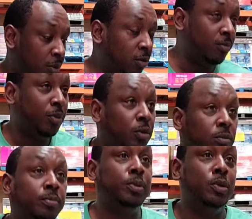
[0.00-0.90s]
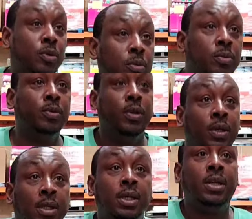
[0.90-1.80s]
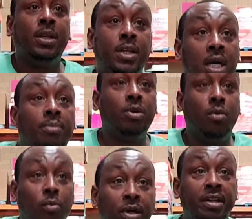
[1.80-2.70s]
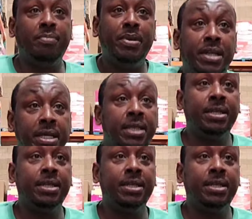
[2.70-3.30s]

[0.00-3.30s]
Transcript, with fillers: Boom, boom, boom. Yeah, I'm going to really be,